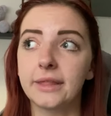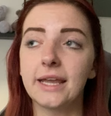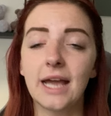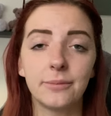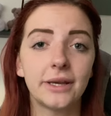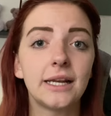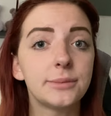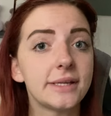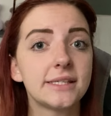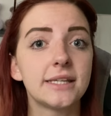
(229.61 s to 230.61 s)
They can be a little
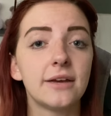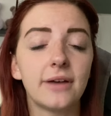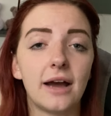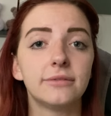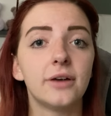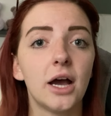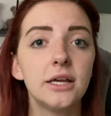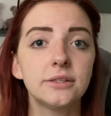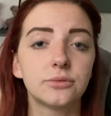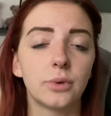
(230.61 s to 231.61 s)
bit stiff at
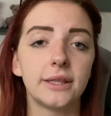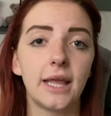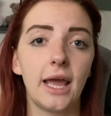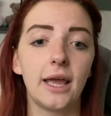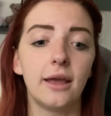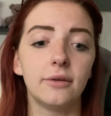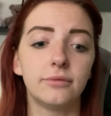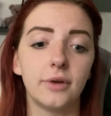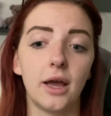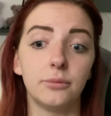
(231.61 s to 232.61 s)
first when
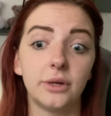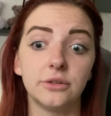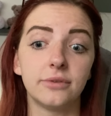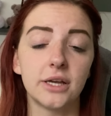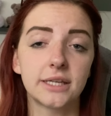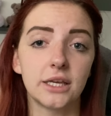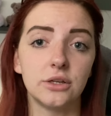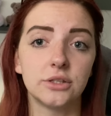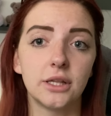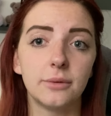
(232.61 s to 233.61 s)
you're first getting
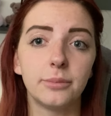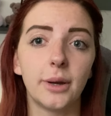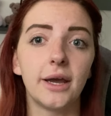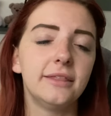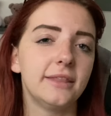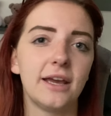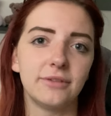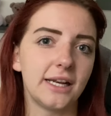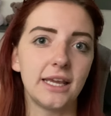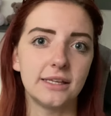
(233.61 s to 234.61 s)
used to them, but they're
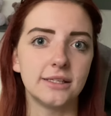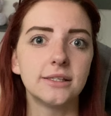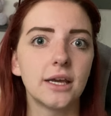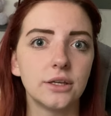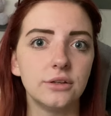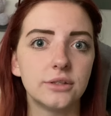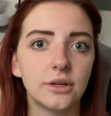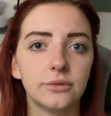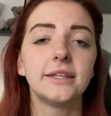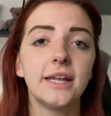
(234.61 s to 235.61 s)
really easy to get used to.